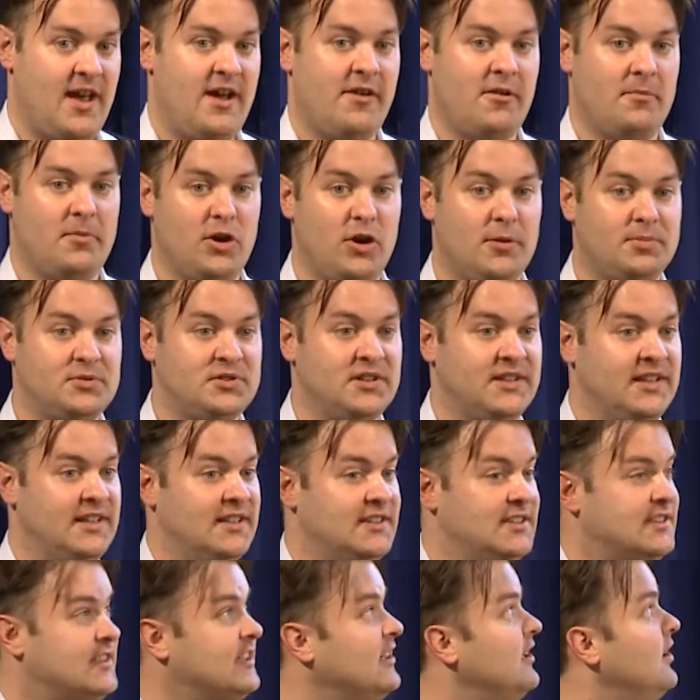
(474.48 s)

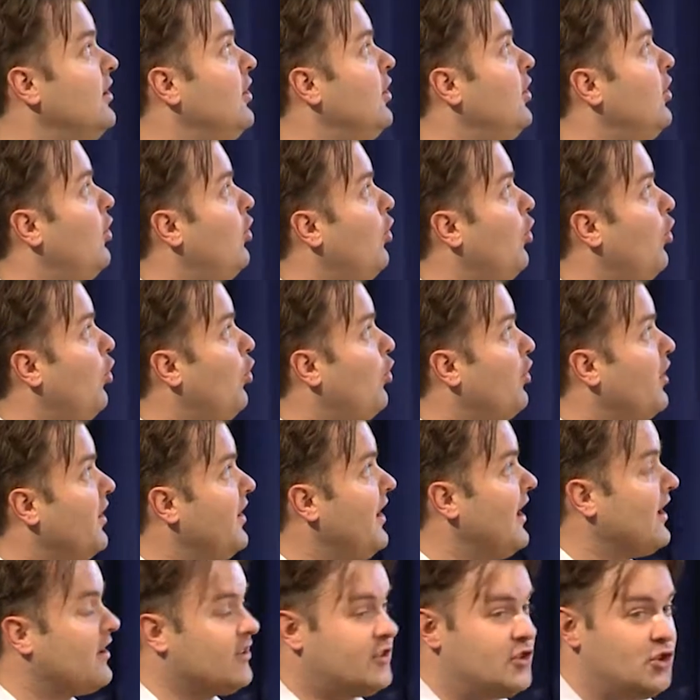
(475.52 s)
arabidopsidis, or a
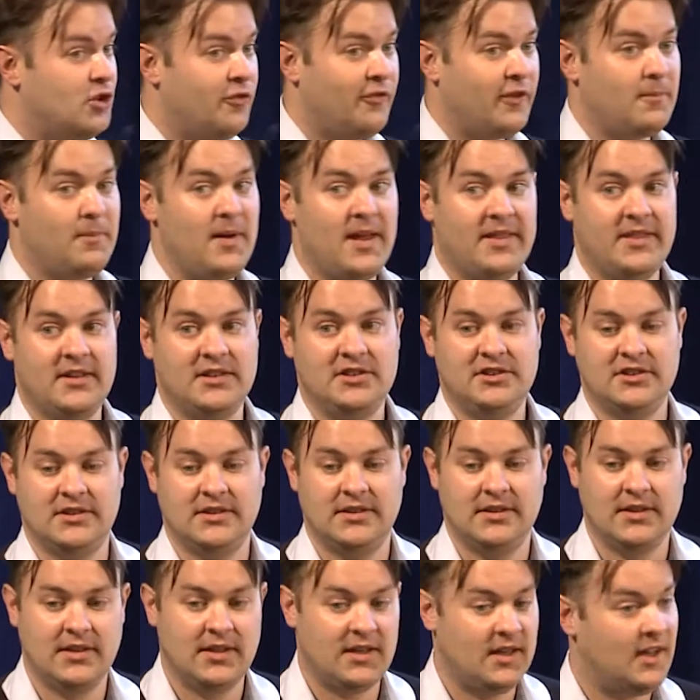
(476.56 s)
necrotrophic
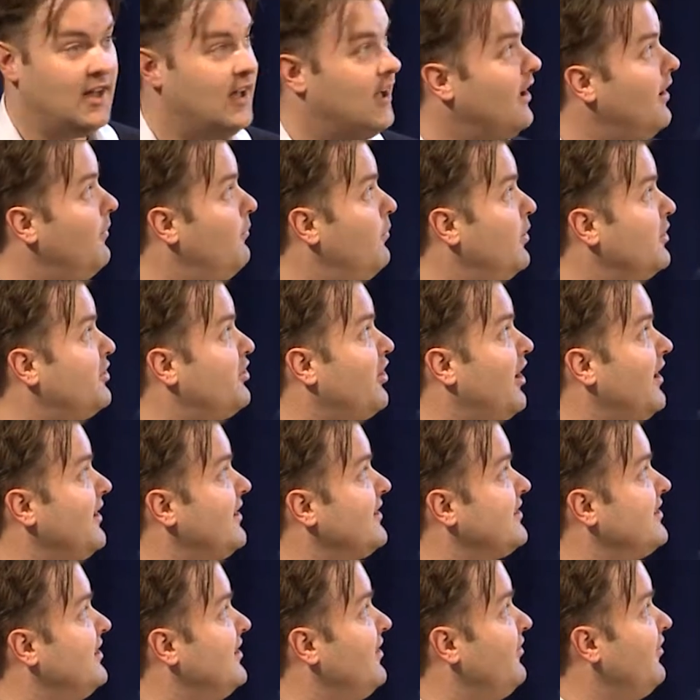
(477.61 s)
pathogen, Botrytis
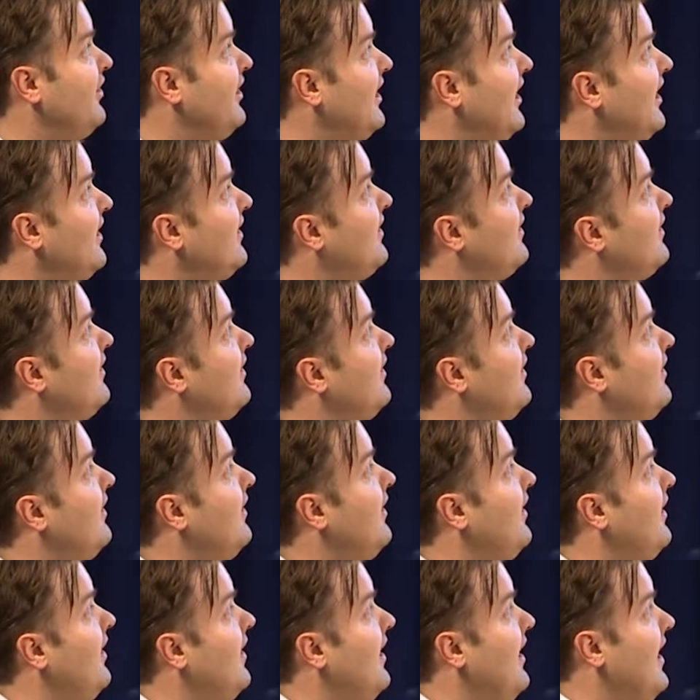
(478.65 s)
cinerea.
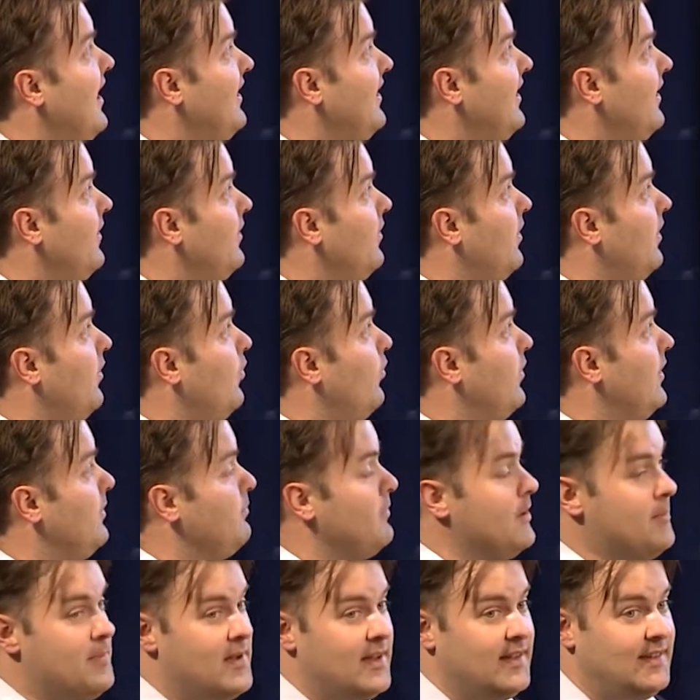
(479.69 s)
And then we
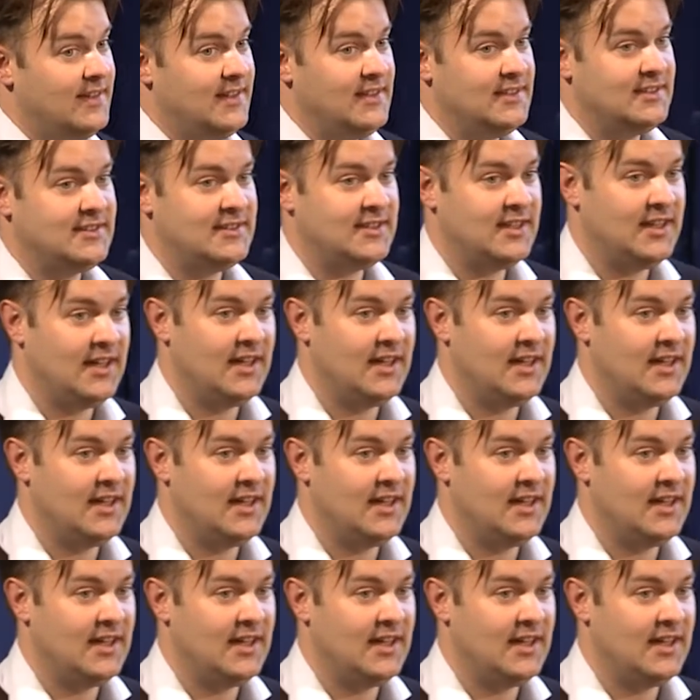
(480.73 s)
mimic these